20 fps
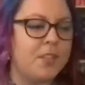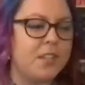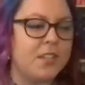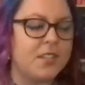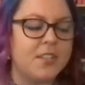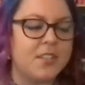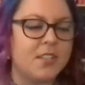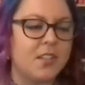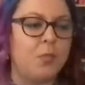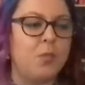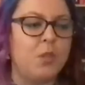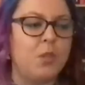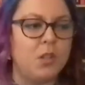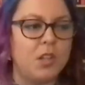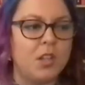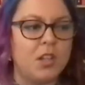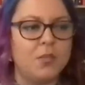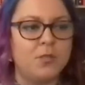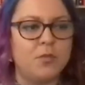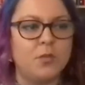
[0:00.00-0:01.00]
to this
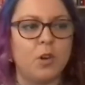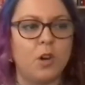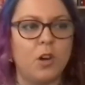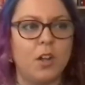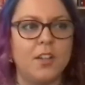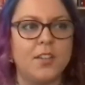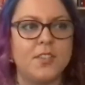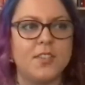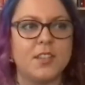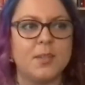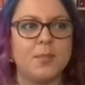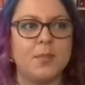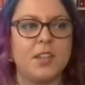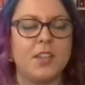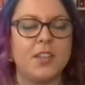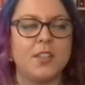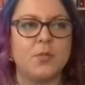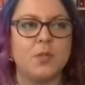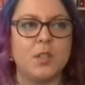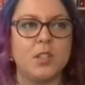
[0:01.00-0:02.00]
community for, honestly,
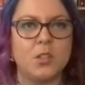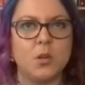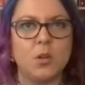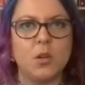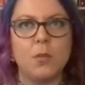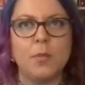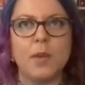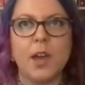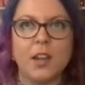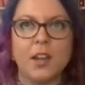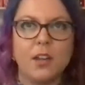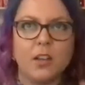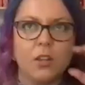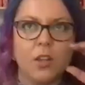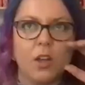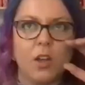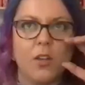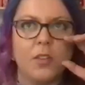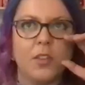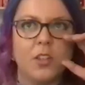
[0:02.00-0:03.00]
because we talk about it a
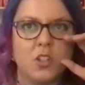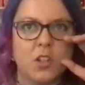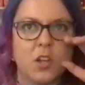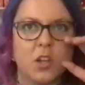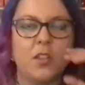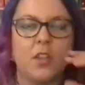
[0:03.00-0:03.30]
lot on the show,